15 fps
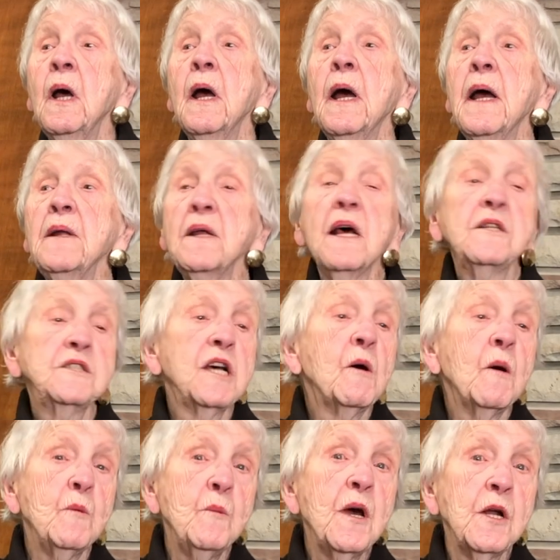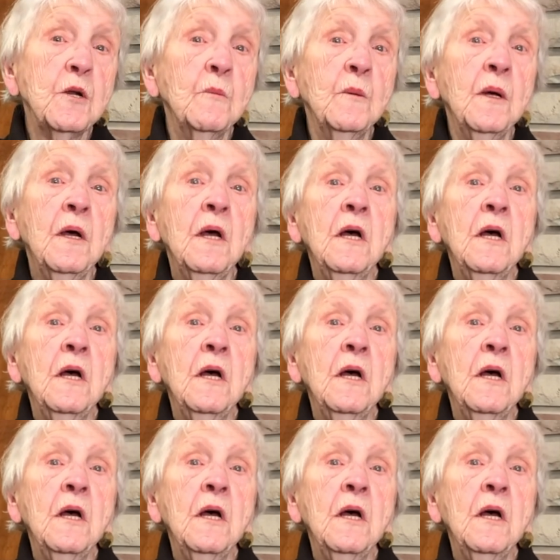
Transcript: And that's how I met him.